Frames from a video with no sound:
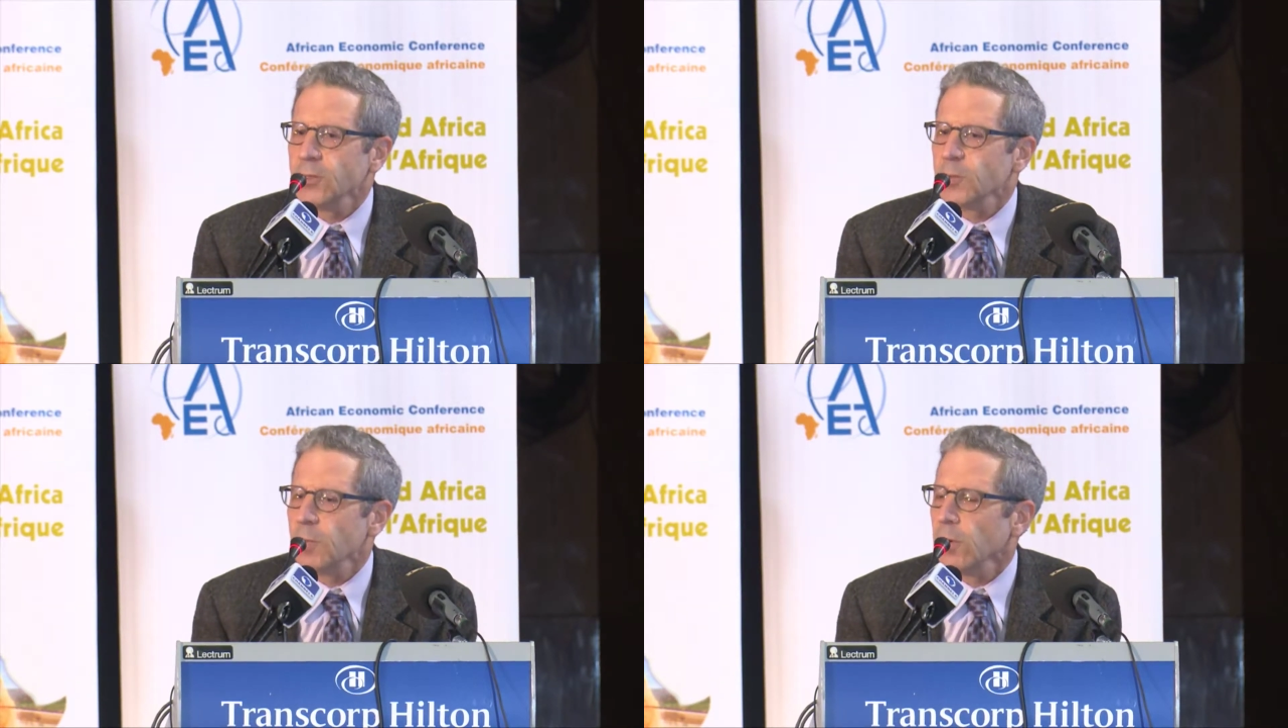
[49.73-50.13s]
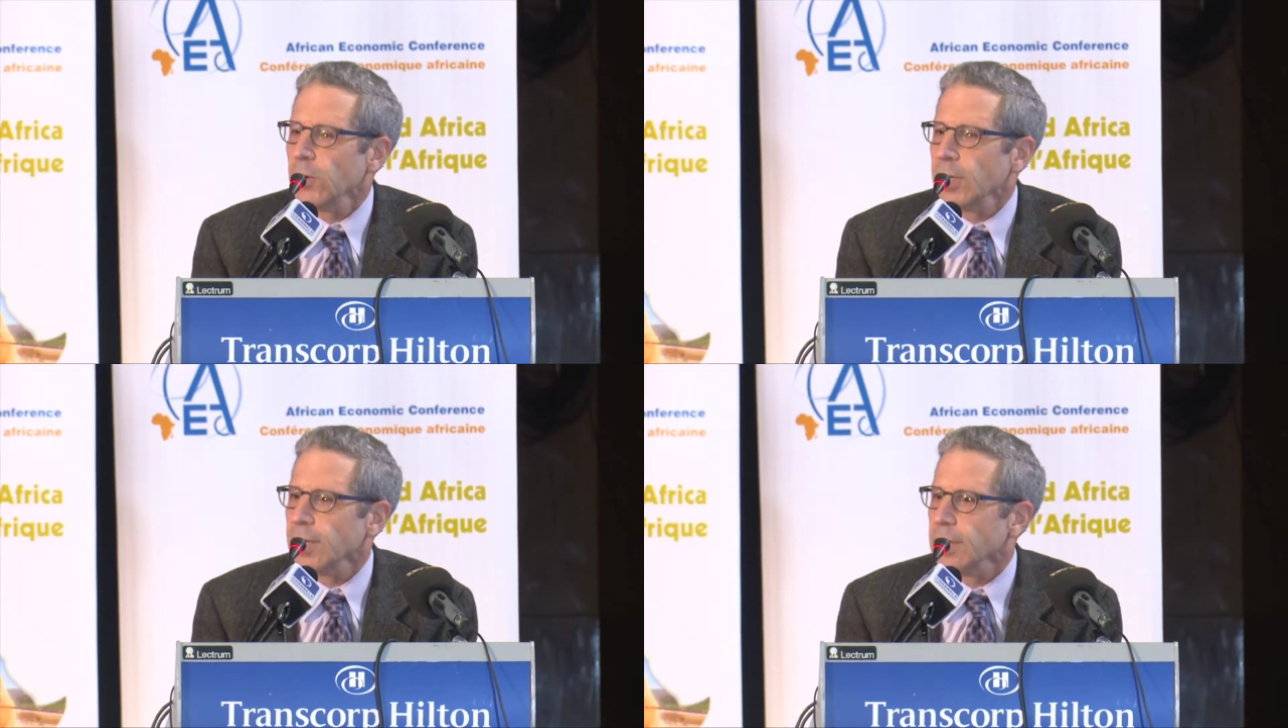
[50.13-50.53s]

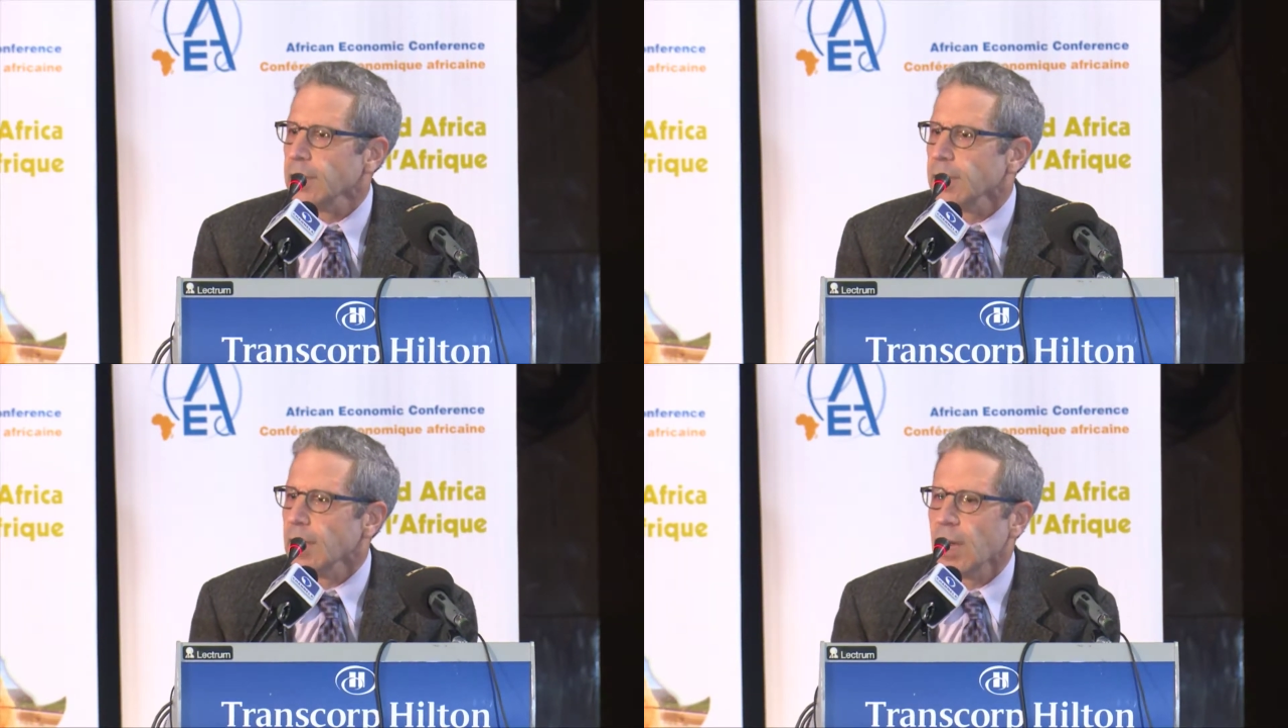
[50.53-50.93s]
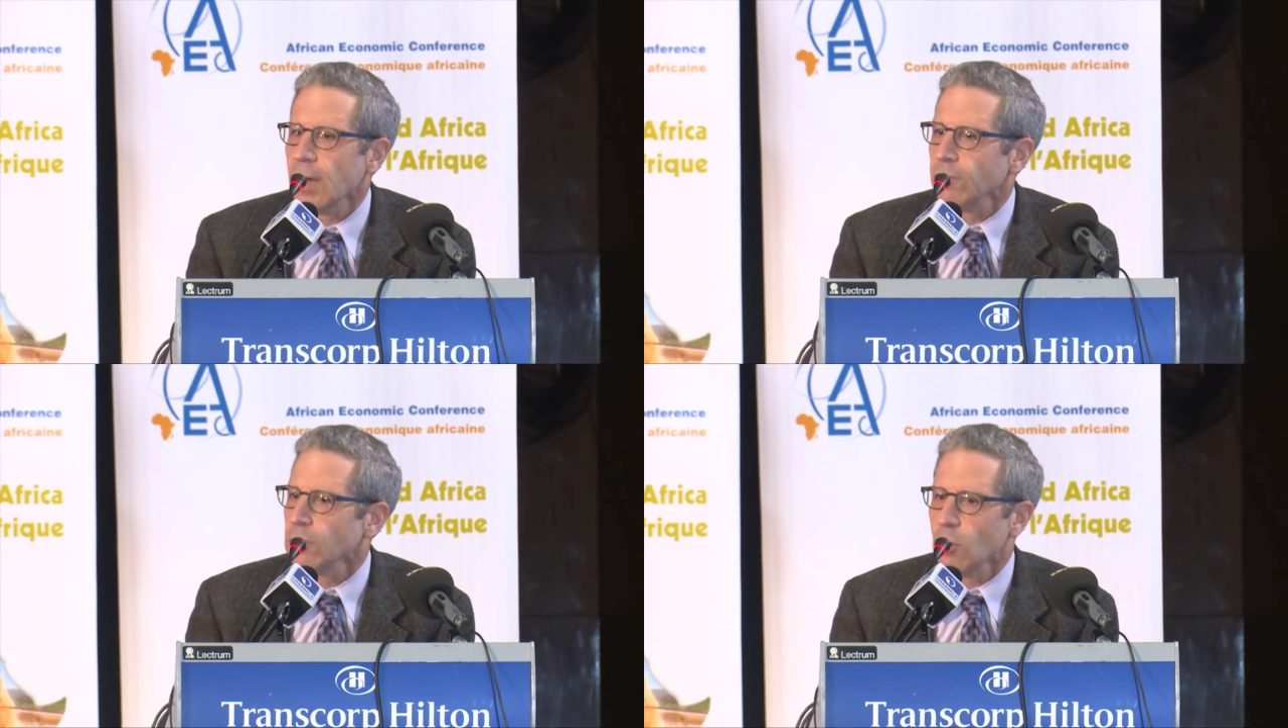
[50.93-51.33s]
period
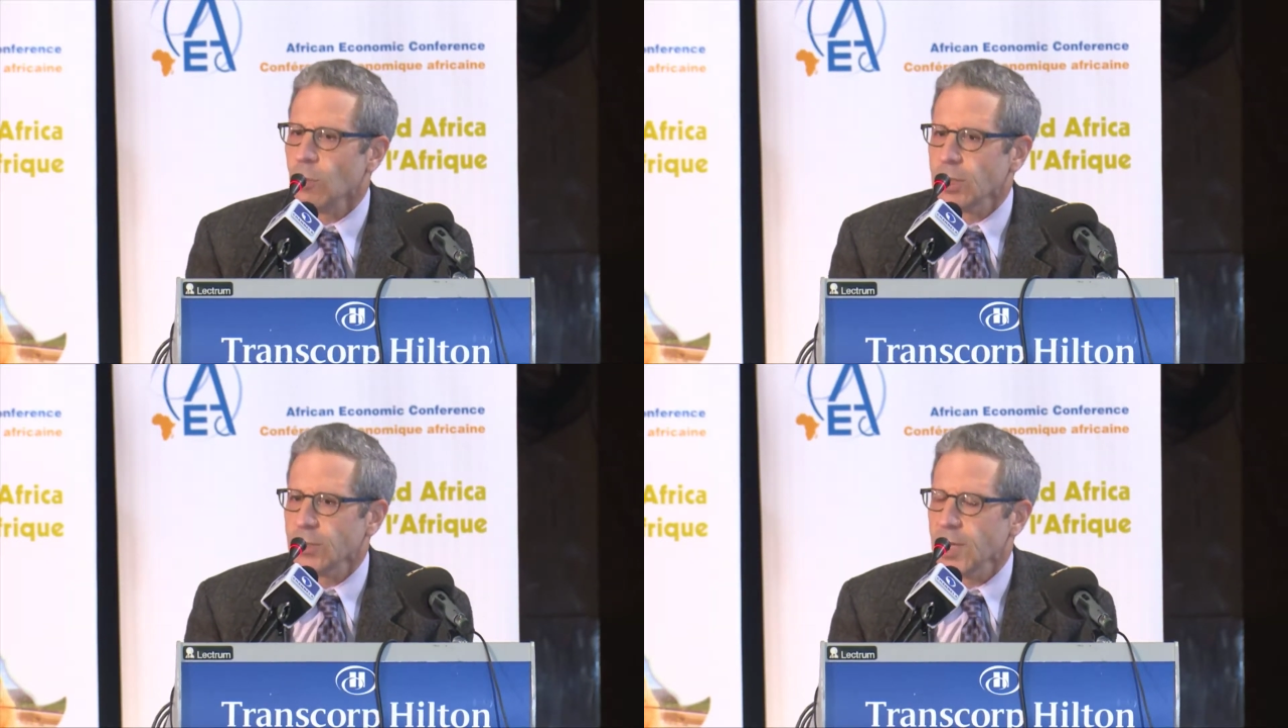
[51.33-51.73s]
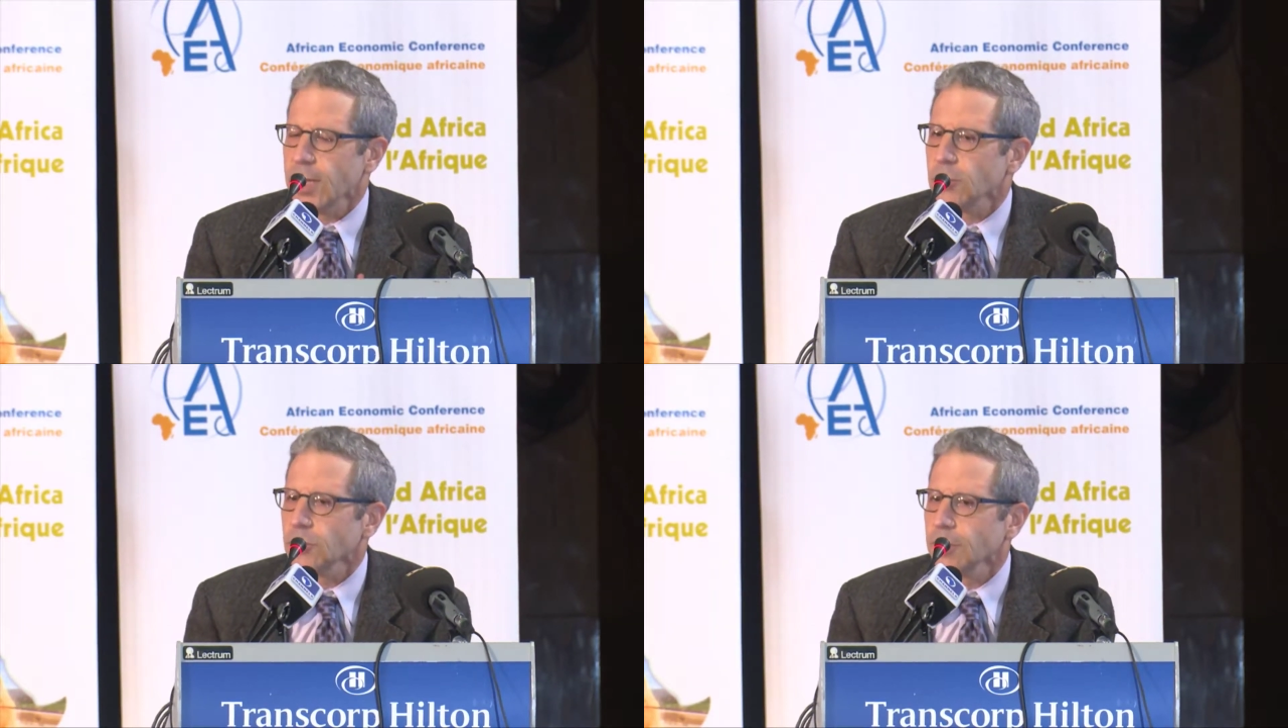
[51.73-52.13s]
of
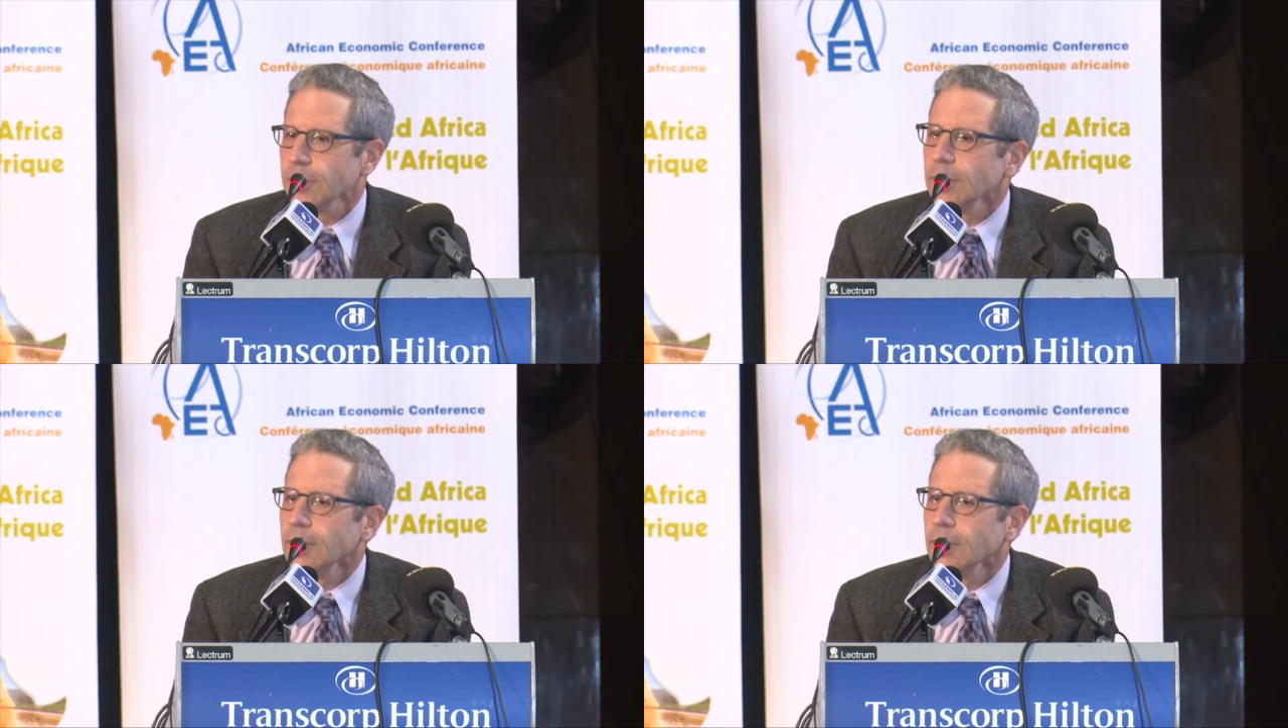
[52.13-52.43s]
globalization